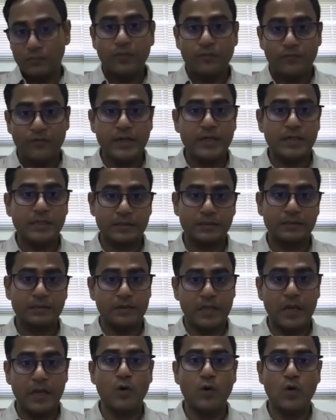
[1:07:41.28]
various
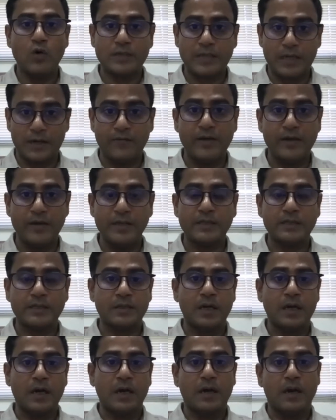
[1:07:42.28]
neighborhoods and
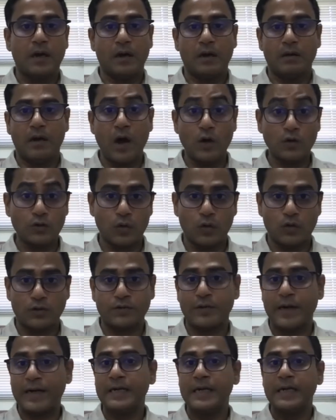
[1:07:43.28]
various households,
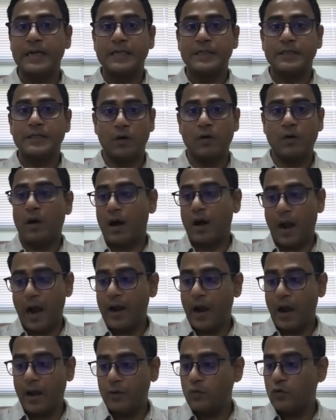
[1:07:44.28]
right? So
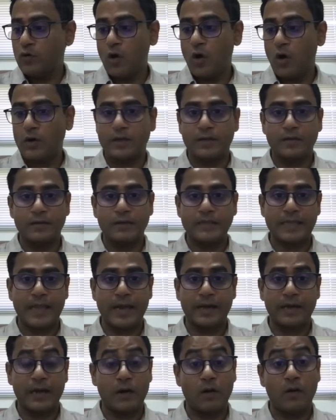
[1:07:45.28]
I would not
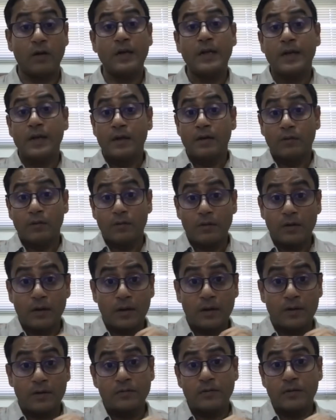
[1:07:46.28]
disagree at all.
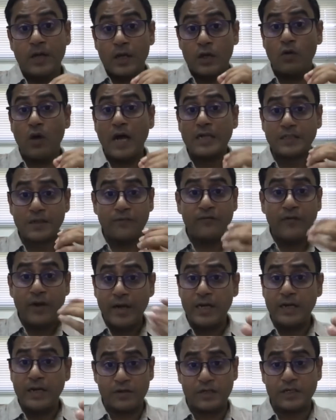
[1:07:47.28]
You asked a
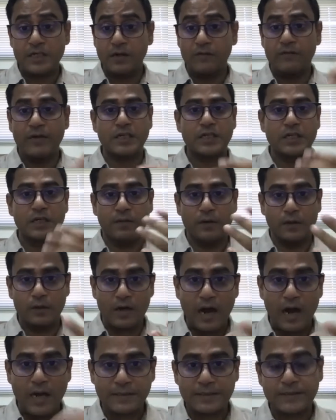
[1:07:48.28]
very interesting question about
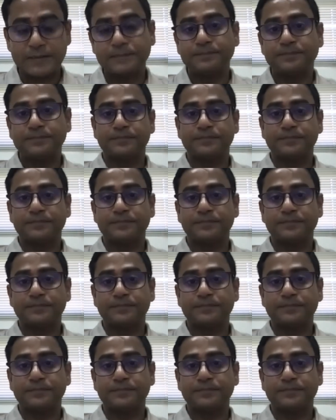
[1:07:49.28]
caste,